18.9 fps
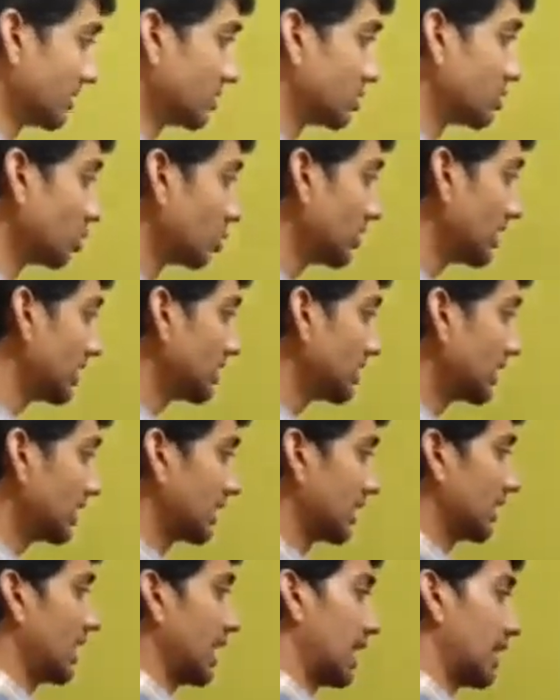In choosing
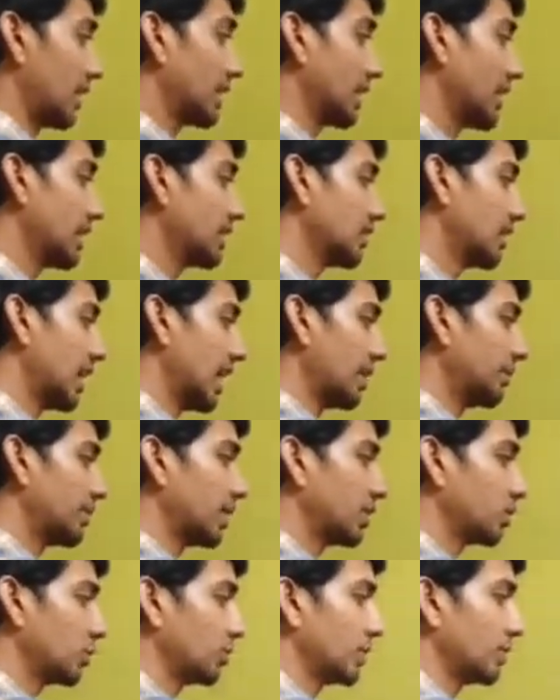that again
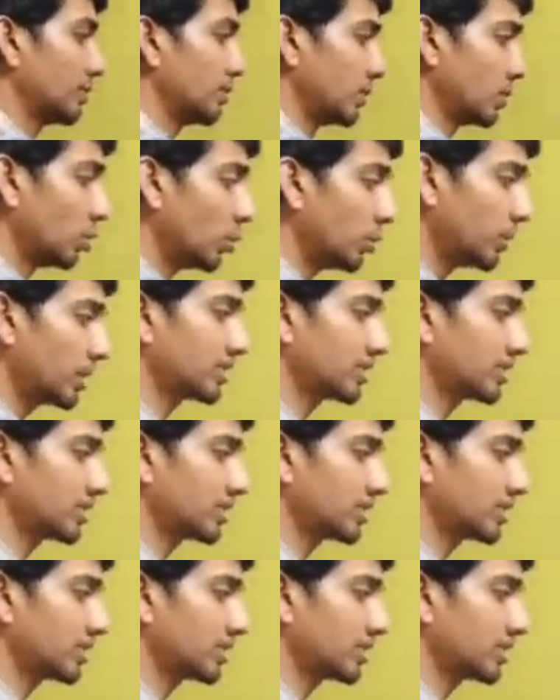lambda to be mu